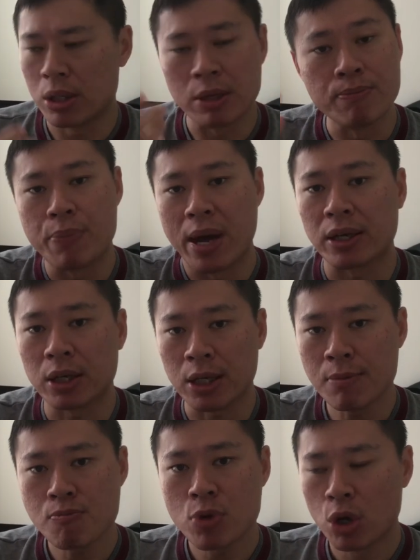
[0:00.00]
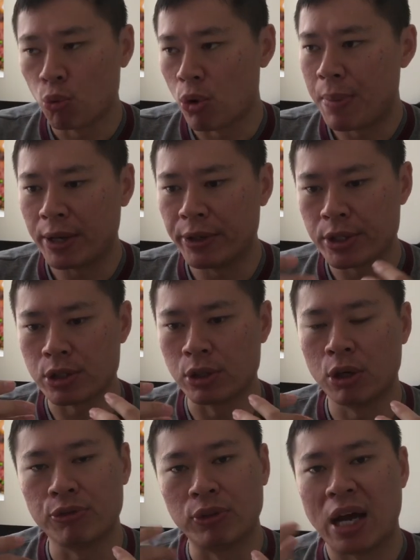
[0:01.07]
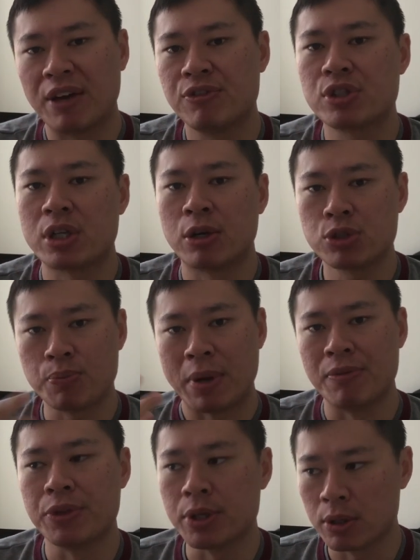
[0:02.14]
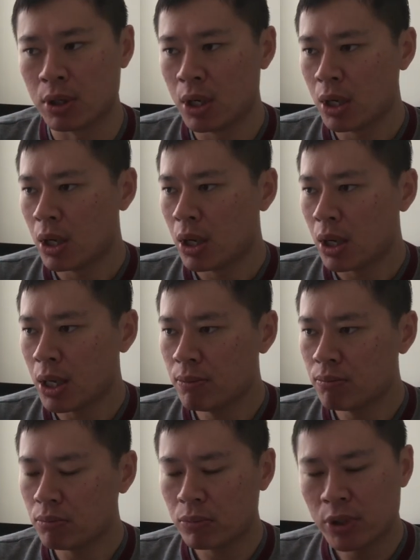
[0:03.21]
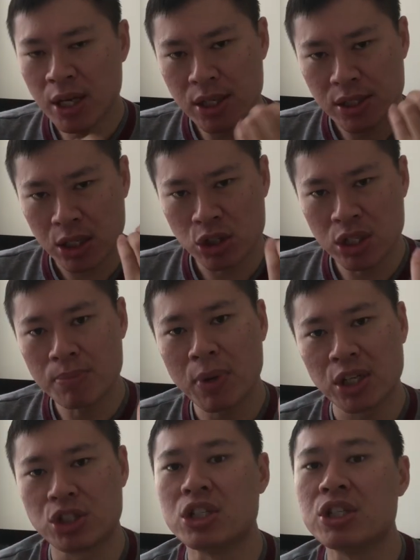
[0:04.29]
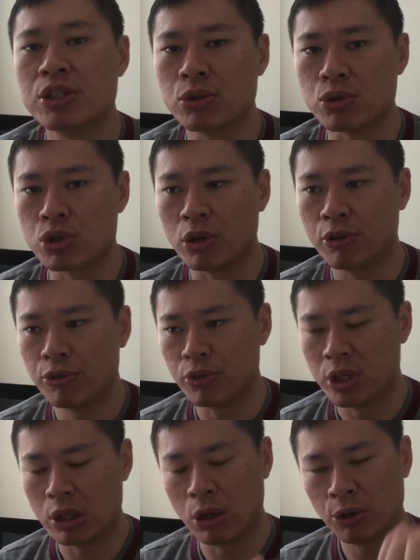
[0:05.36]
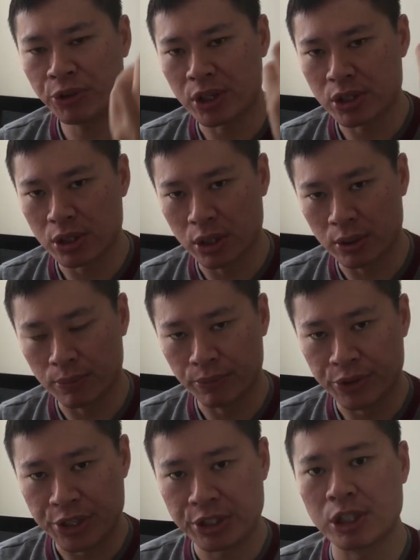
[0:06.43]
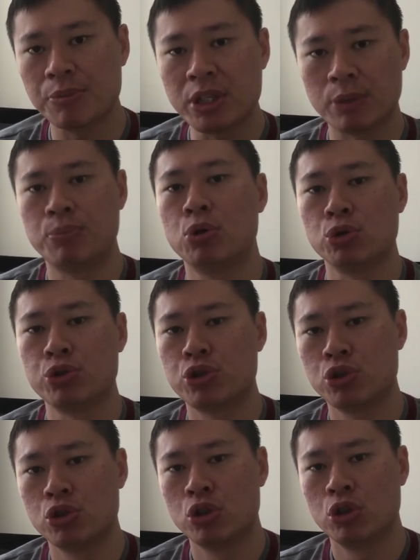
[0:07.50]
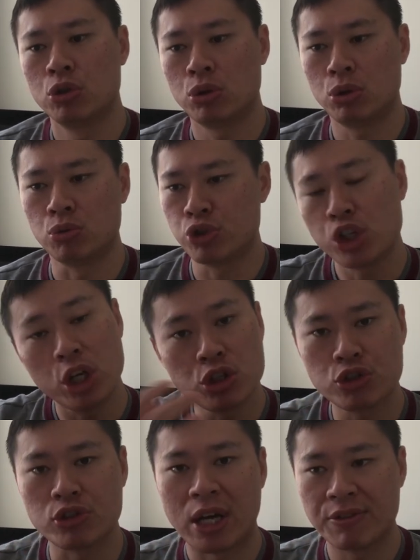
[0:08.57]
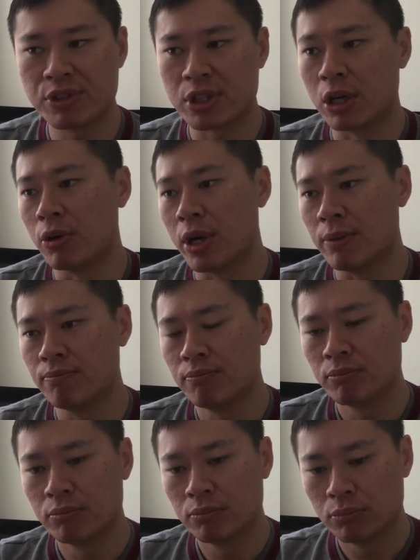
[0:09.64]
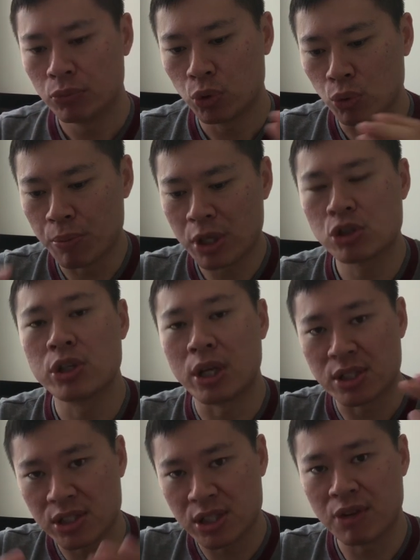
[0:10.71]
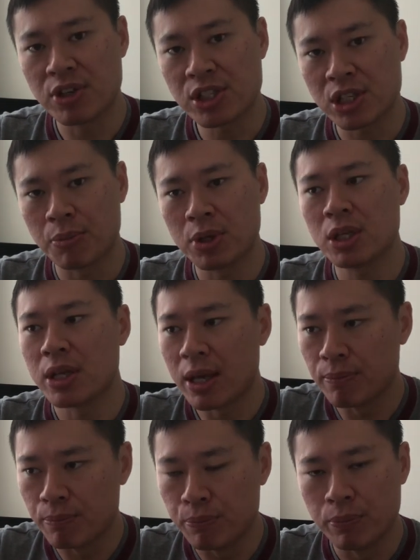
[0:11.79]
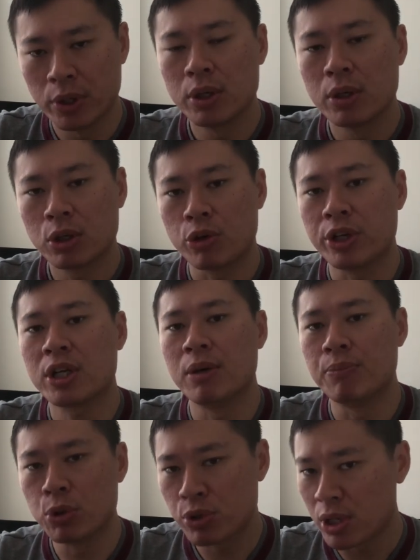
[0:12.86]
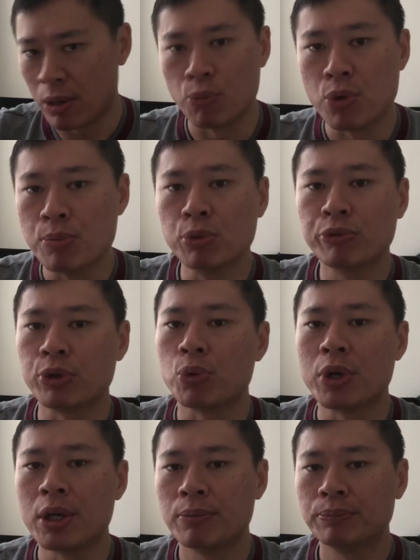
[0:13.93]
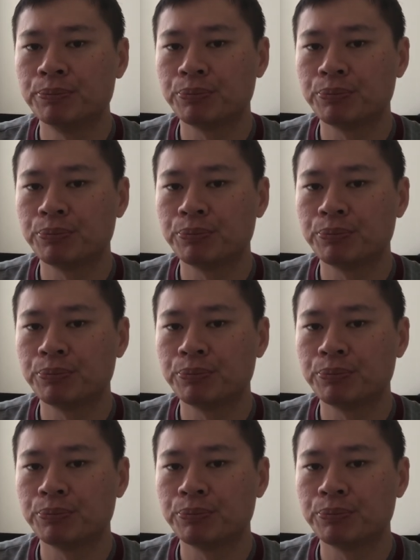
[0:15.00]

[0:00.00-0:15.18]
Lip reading: in banking, whereby there's a lot of lifestyle spending. And that is actually much easier to solve. It all takes a determined approach to change lifestyle and to make sure that savings come in and credit card bills are removed away